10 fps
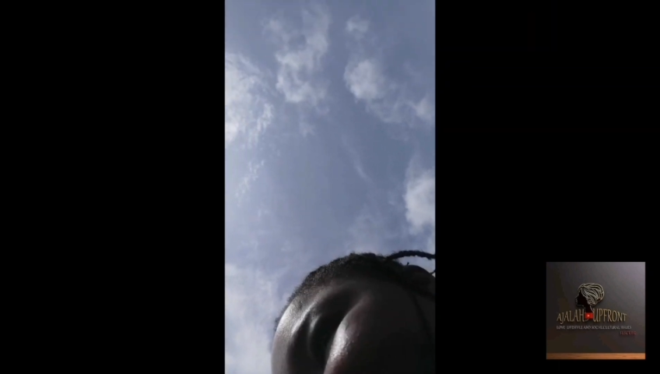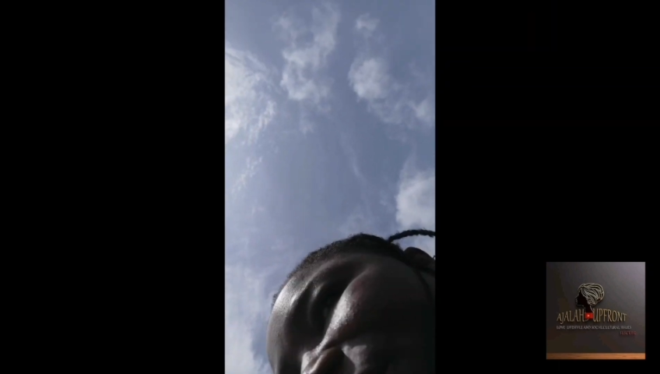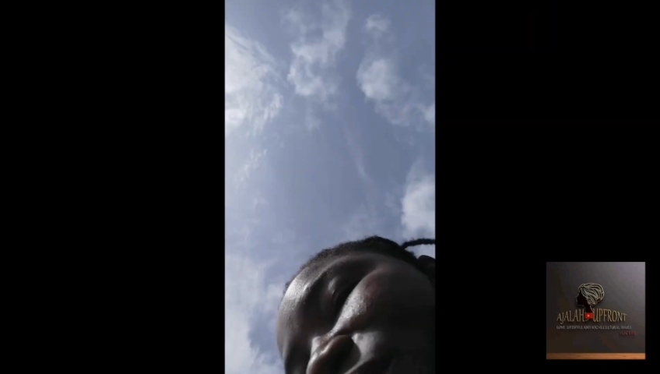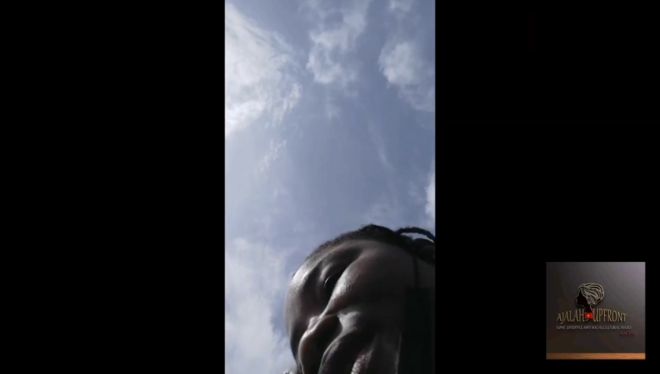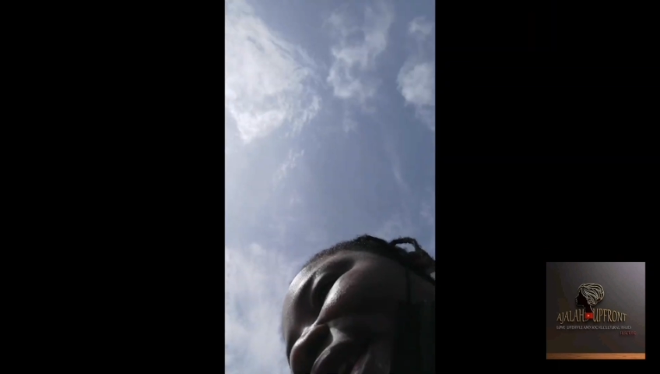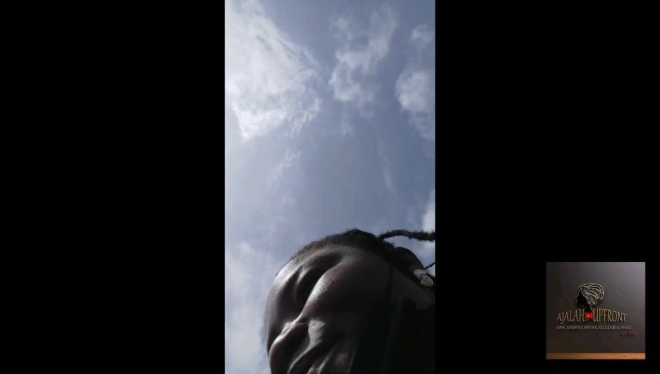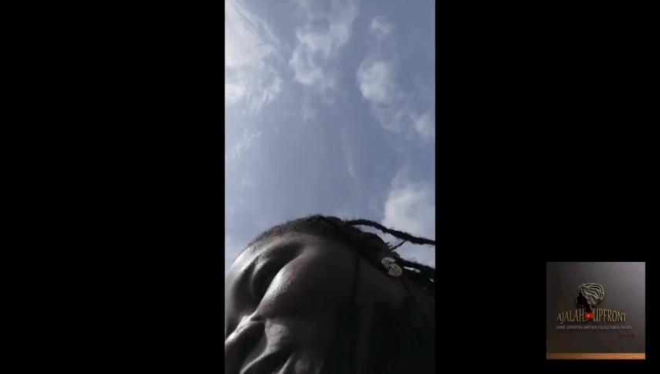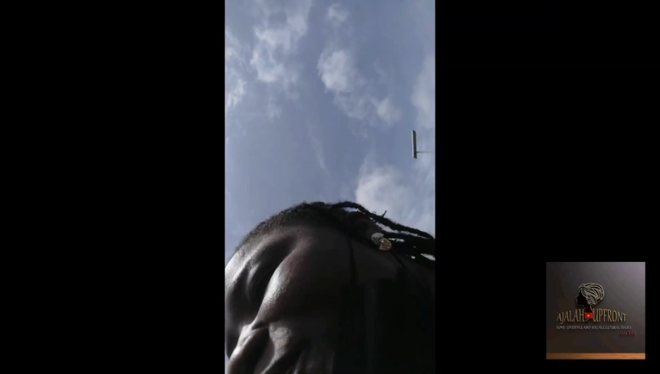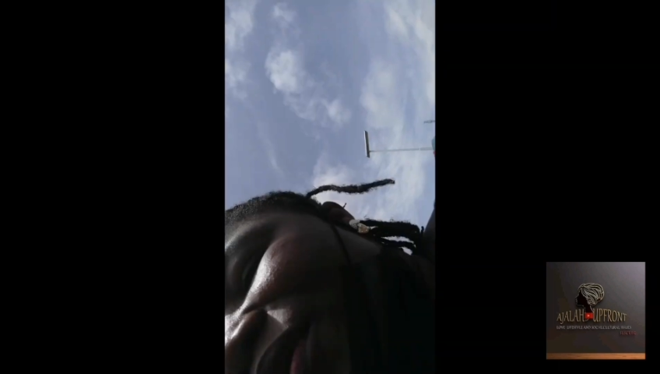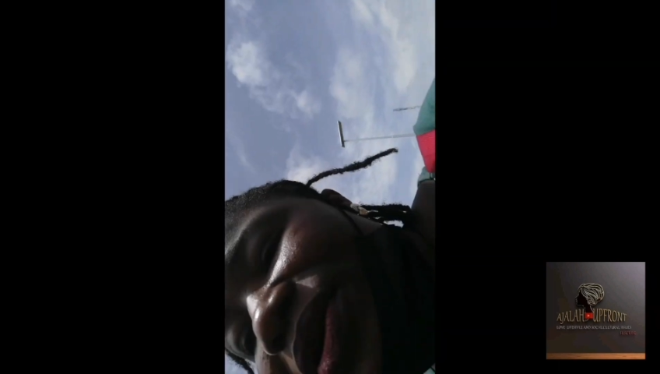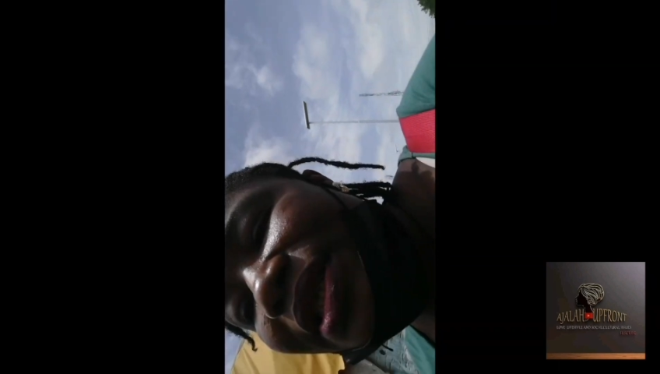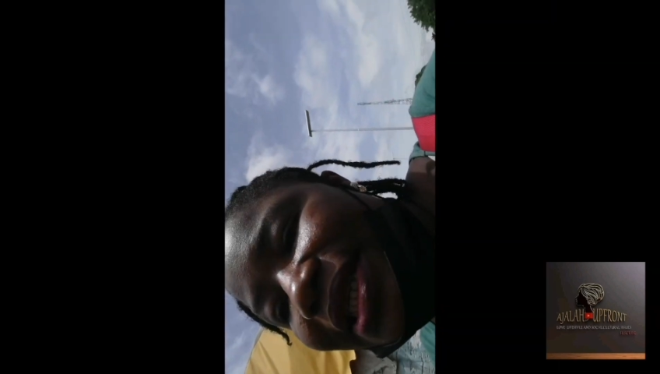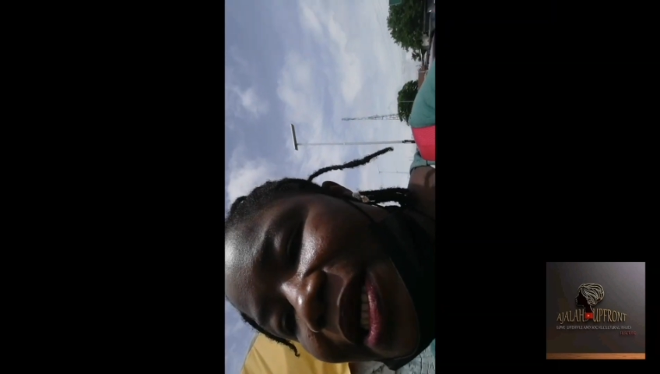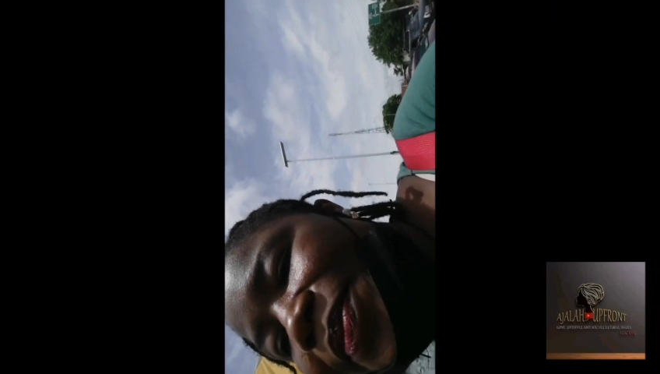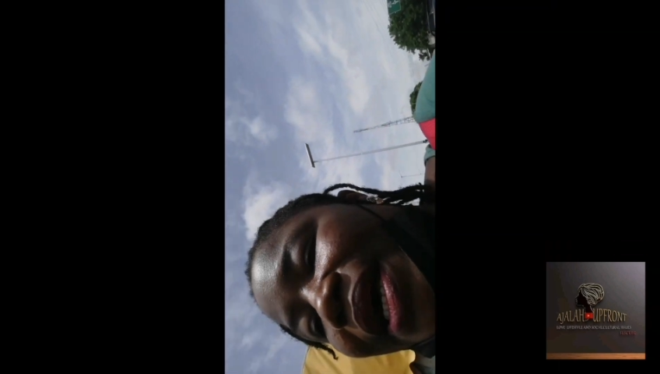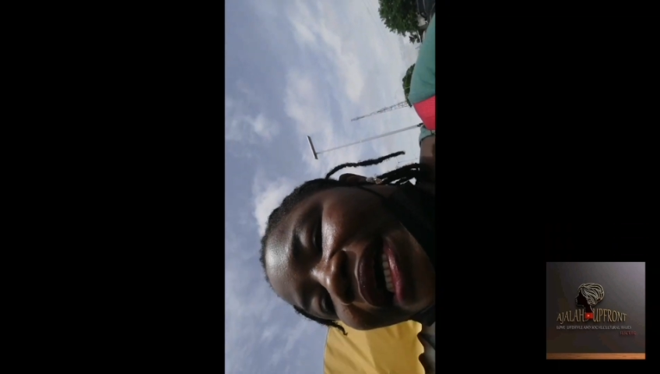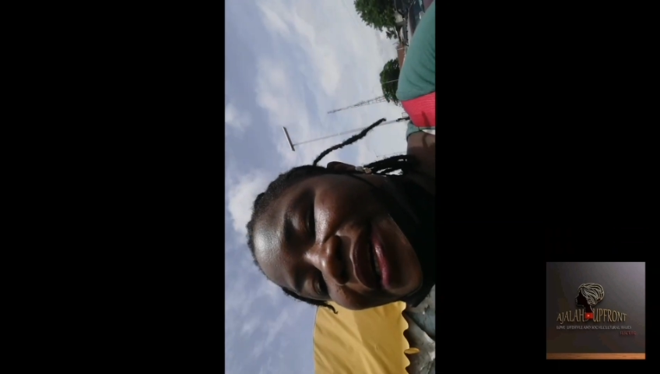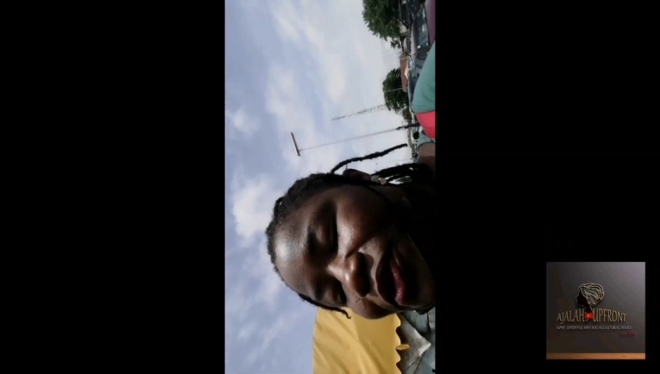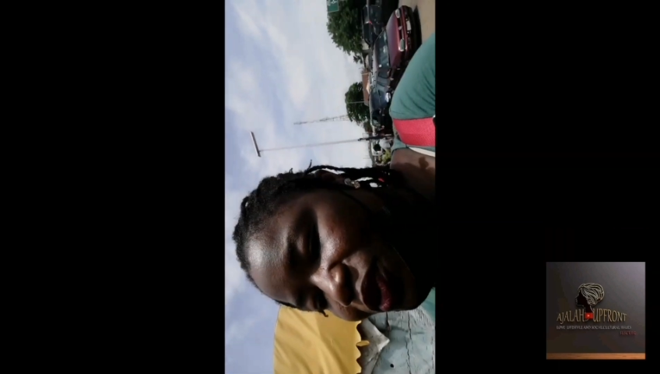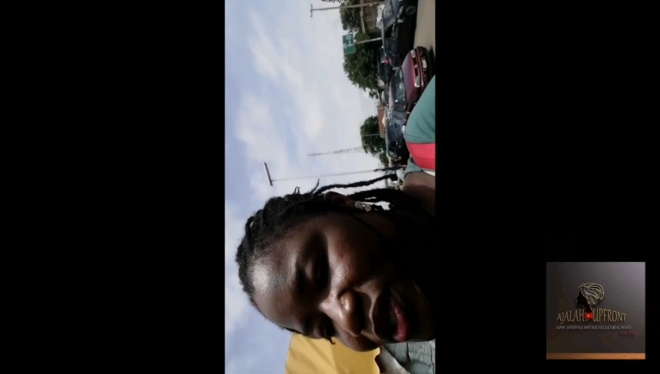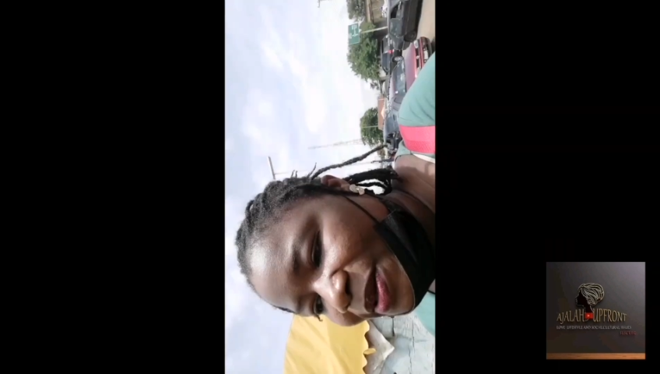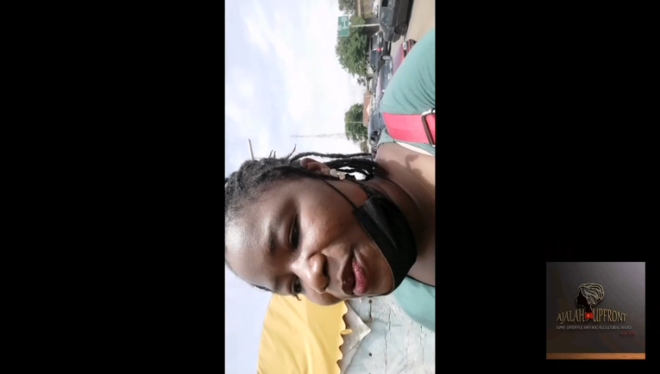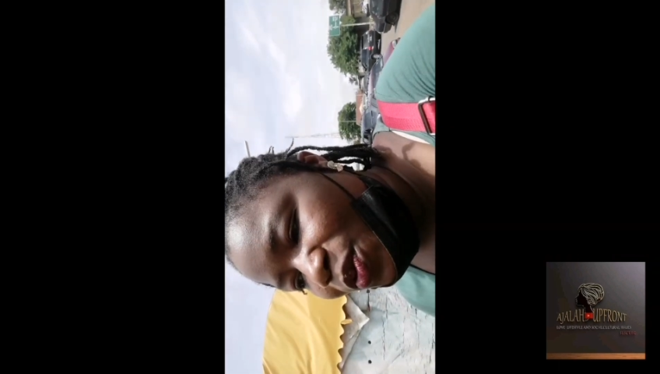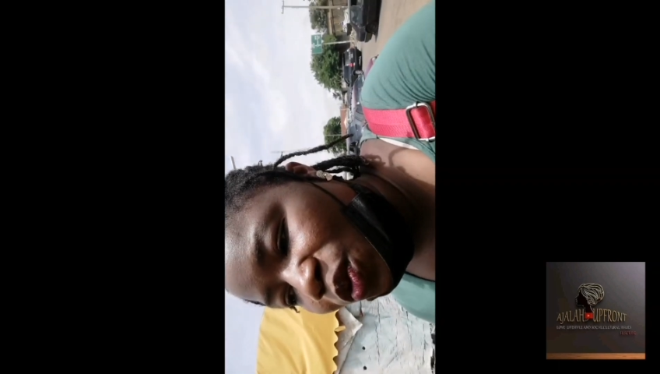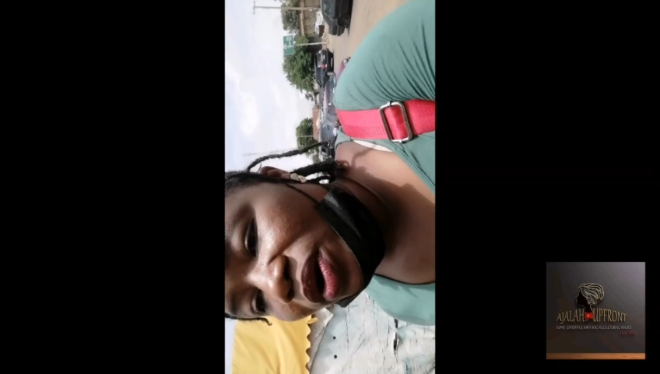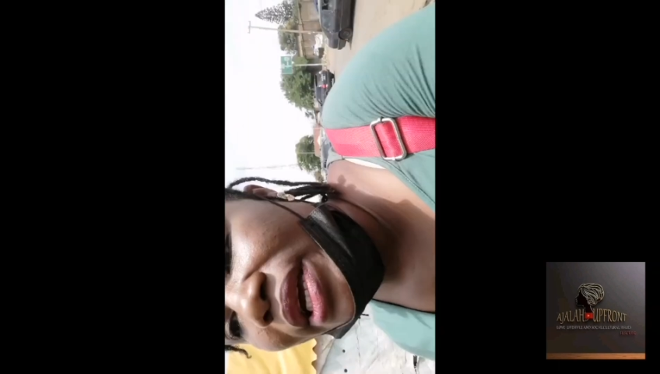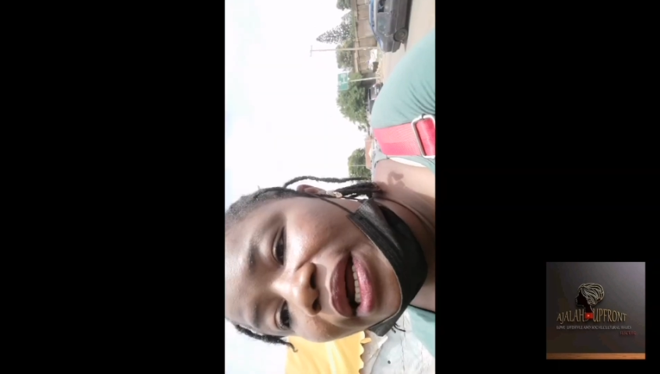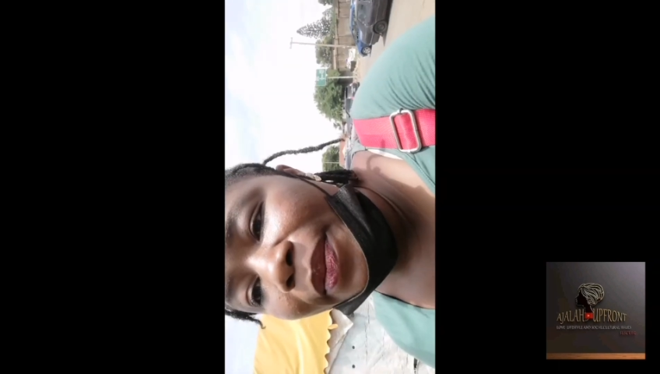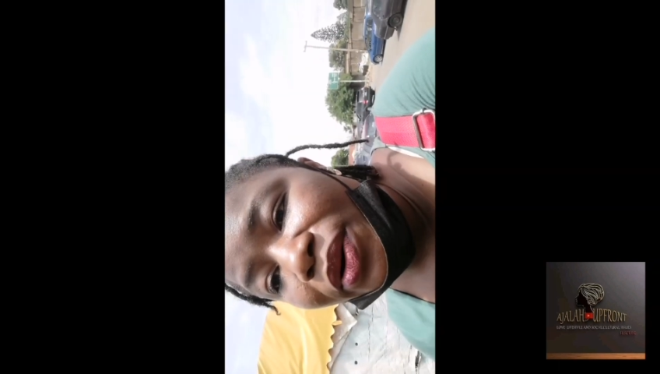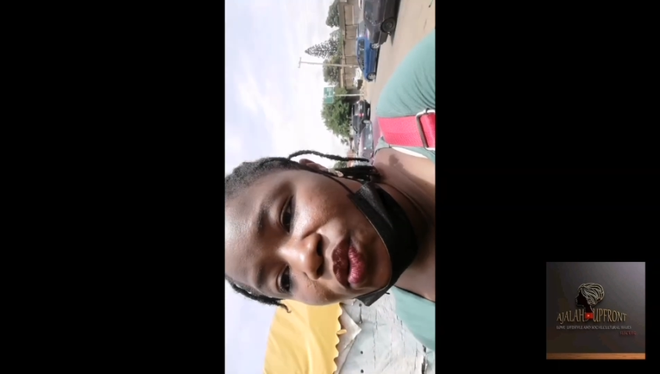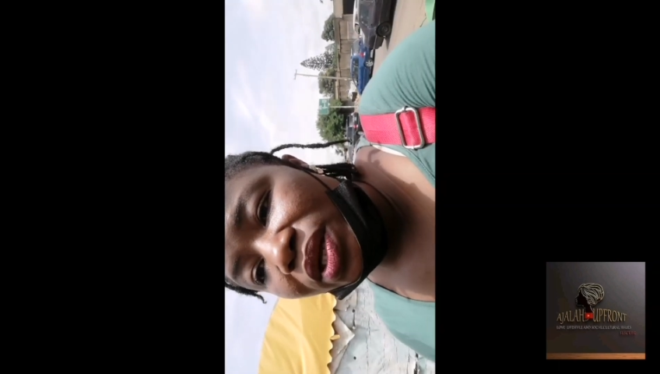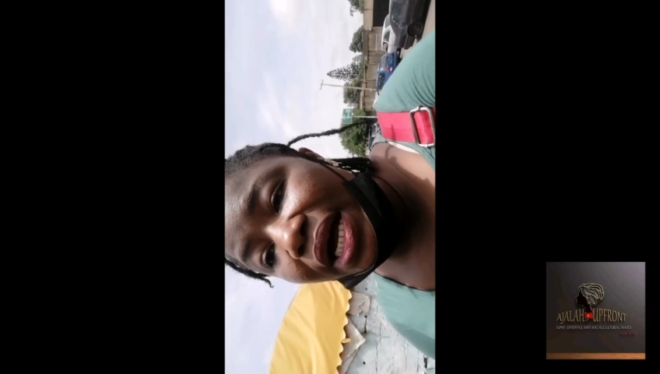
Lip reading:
(no speaker visible)